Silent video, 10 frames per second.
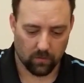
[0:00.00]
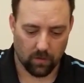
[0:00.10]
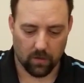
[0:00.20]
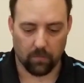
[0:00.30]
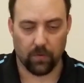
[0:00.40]

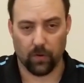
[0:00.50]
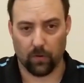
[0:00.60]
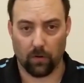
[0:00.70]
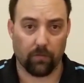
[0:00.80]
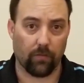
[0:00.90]
a
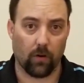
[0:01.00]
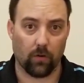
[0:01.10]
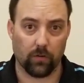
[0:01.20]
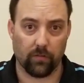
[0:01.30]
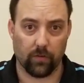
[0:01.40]
computer or
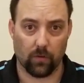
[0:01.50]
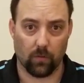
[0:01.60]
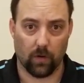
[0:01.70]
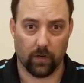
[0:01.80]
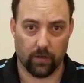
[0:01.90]
phone if you
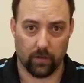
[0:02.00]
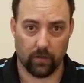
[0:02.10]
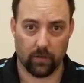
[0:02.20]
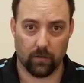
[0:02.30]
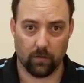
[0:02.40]
wanted
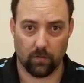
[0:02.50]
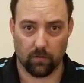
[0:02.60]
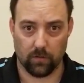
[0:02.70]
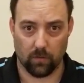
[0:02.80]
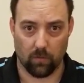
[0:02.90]

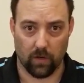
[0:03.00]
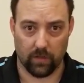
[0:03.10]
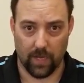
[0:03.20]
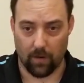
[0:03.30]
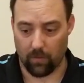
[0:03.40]
to run it
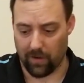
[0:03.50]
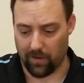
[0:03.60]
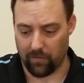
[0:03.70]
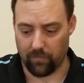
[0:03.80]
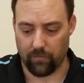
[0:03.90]
that
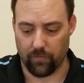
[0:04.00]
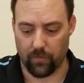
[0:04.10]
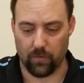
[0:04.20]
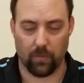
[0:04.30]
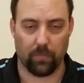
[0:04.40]
way
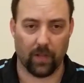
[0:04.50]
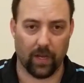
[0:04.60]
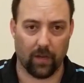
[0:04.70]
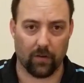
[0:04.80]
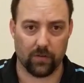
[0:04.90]
through the
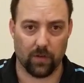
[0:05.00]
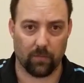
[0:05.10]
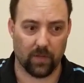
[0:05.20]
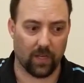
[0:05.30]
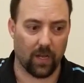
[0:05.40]
plane or
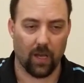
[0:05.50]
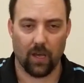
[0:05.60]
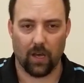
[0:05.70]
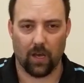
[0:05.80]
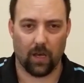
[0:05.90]
something.
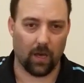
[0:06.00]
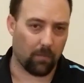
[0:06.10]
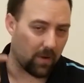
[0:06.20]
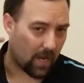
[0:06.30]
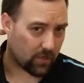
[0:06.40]

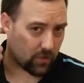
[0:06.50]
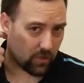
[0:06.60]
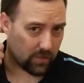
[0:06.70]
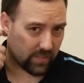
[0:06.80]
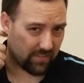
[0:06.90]
I'm not sure
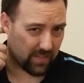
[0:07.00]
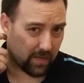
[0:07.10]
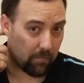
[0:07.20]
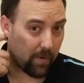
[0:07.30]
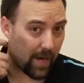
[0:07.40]
it saves any
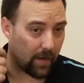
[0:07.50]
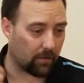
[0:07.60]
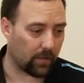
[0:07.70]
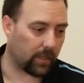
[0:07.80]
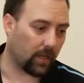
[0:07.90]

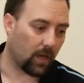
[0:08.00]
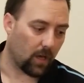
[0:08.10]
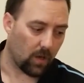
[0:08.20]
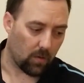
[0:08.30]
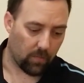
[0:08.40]
battery,
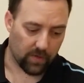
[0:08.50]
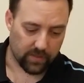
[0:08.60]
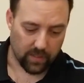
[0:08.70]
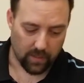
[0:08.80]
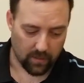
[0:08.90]
but
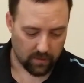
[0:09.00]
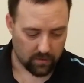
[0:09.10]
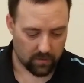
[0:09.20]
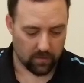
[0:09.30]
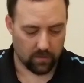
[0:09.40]

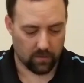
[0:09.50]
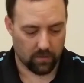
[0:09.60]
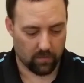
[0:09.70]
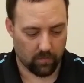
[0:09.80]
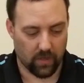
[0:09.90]

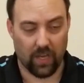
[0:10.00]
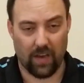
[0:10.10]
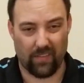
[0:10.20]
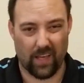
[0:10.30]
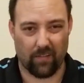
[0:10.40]
you
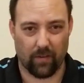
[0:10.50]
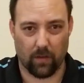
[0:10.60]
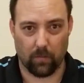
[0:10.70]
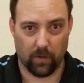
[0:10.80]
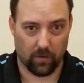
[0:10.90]
have that
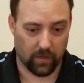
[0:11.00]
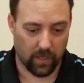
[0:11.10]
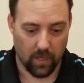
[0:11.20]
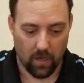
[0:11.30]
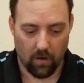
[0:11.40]
availability.
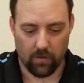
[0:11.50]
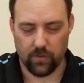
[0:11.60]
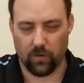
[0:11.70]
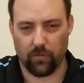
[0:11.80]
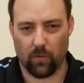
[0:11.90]

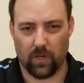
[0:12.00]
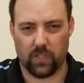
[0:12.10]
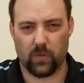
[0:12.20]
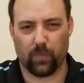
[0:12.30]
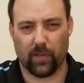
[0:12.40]
Also, if you want to
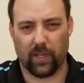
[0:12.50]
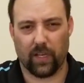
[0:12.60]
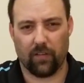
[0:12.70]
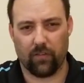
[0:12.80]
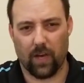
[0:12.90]
split,
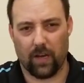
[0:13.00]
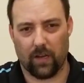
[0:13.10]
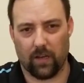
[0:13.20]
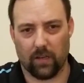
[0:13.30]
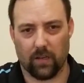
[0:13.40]
if you had
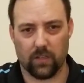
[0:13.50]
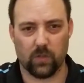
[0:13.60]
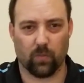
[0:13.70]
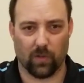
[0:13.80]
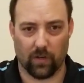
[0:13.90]
a
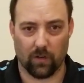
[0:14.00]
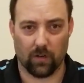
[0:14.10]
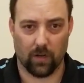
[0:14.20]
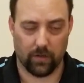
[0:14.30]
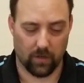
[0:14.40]
splitter
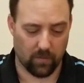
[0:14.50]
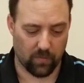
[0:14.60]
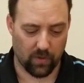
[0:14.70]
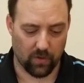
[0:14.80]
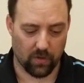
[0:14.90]
on your
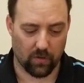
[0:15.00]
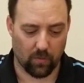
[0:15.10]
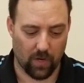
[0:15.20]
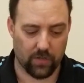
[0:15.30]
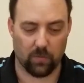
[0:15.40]
computer, you're
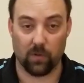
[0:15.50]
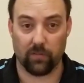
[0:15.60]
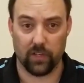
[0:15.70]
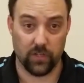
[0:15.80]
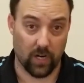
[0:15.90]
watching a movie
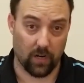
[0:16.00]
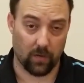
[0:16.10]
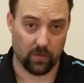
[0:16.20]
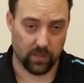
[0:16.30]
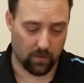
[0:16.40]
and sharing it
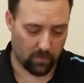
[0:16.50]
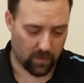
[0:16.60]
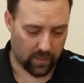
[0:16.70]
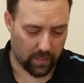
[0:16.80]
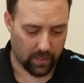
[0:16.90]
with
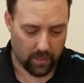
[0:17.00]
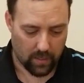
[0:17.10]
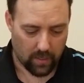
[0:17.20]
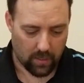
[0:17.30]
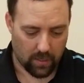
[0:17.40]
somebody,
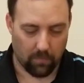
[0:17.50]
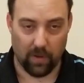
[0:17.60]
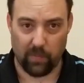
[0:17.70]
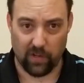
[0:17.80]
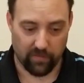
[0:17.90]
it
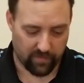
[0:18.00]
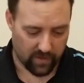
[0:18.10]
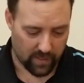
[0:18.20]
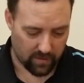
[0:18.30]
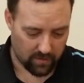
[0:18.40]
might be good for
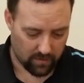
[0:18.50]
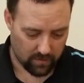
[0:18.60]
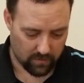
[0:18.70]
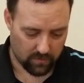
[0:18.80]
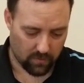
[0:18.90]
that.
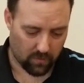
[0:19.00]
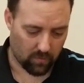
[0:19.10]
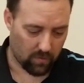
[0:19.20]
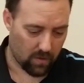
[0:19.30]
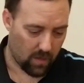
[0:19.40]

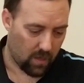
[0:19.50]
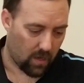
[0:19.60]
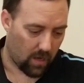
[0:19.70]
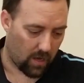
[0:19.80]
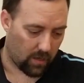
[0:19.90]
So
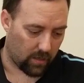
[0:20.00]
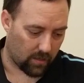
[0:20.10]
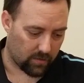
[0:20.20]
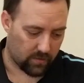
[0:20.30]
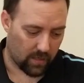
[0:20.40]

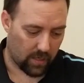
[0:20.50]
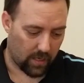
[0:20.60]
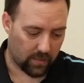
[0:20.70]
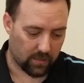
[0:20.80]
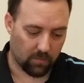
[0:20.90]
here's
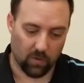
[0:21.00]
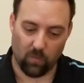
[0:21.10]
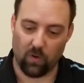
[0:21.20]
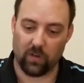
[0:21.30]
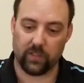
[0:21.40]
18-month
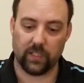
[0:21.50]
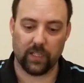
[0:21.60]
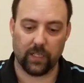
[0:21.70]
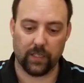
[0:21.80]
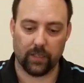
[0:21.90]

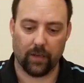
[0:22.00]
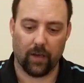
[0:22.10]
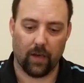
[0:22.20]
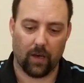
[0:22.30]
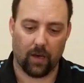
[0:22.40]
warranty.
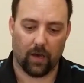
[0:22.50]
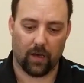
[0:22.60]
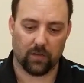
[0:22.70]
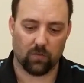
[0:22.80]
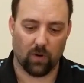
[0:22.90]

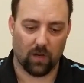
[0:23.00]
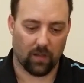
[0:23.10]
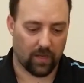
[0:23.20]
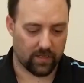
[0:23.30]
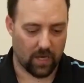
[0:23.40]
as well
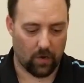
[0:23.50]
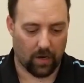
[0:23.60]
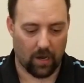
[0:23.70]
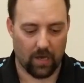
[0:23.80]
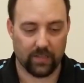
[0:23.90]
as how to
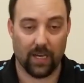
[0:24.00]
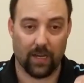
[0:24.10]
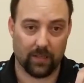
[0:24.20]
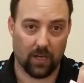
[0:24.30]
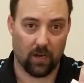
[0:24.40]

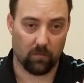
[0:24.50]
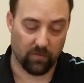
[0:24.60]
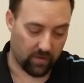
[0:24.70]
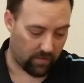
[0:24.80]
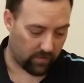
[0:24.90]
contact them
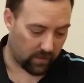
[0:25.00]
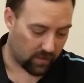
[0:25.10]
if you have any